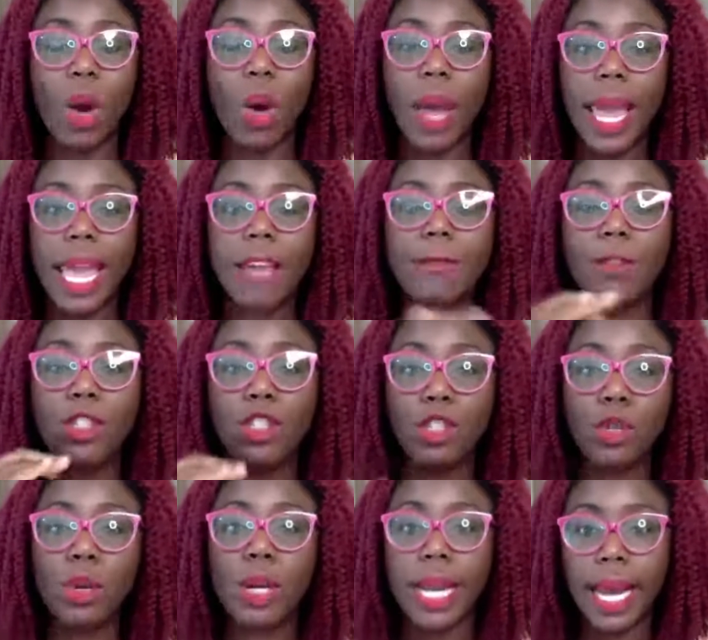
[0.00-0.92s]
okay, if
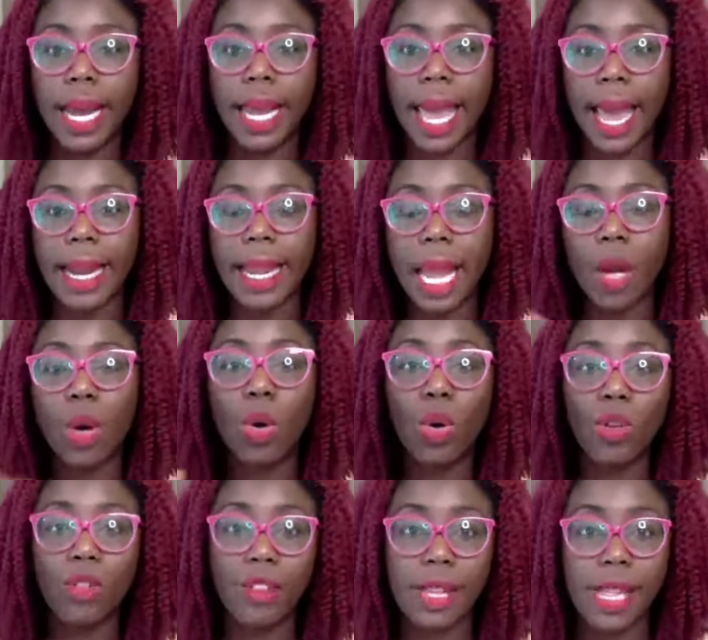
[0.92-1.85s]
Julia can get
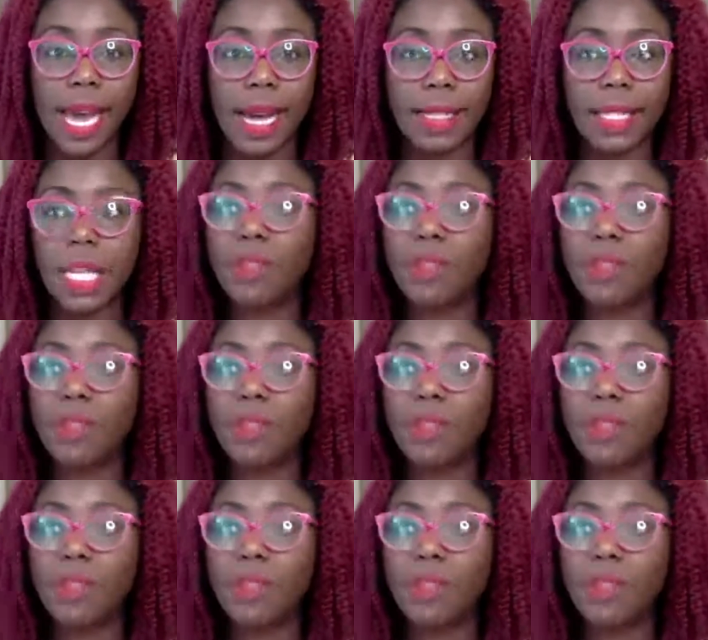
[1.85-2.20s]
over that,